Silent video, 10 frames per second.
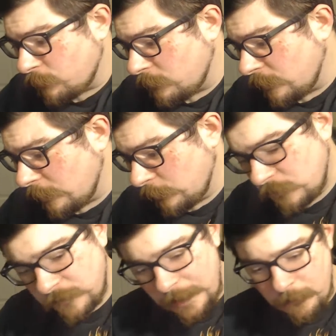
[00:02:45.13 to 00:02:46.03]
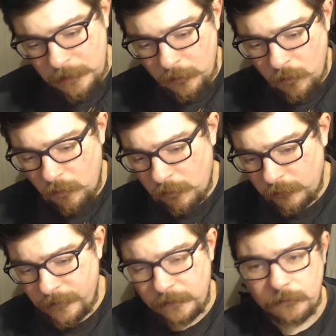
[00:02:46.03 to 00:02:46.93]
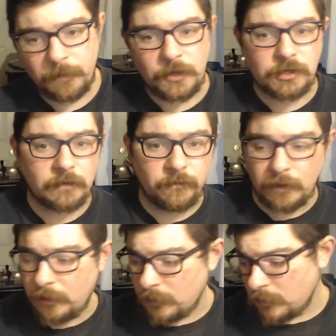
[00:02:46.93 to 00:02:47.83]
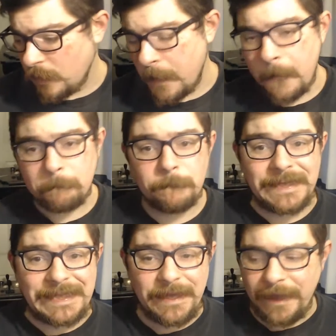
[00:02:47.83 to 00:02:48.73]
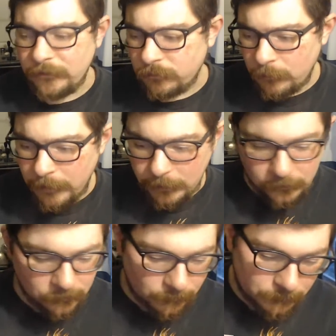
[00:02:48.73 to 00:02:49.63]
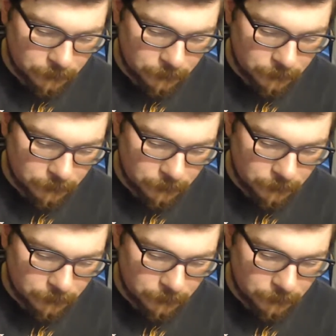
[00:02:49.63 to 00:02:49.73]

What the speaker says: particular statement or if that's a bunch of BS for Bell's.